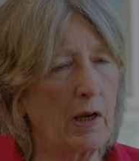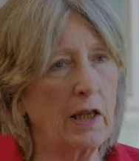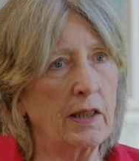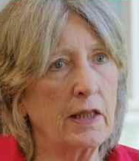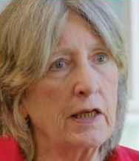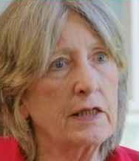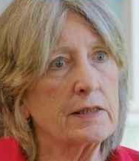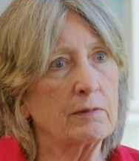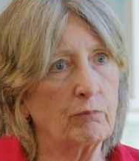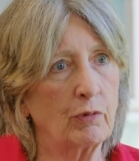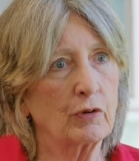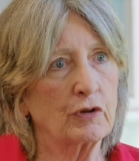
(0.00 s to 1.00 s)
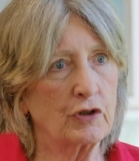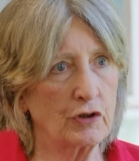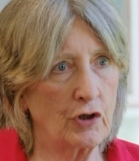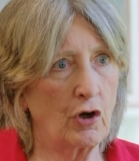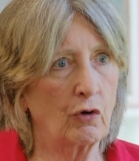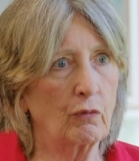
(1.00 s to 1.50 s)
I think it's important to
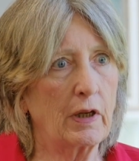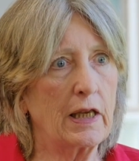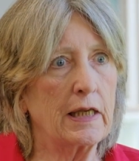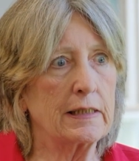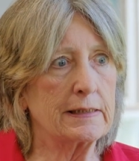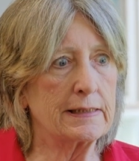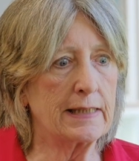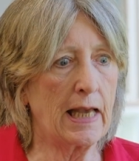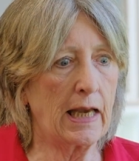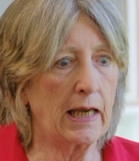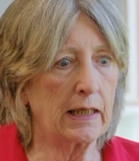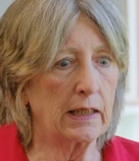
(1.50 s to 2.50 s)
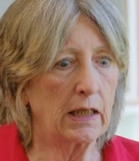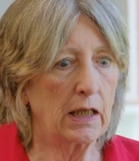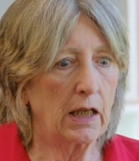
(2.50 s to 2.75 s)
note is that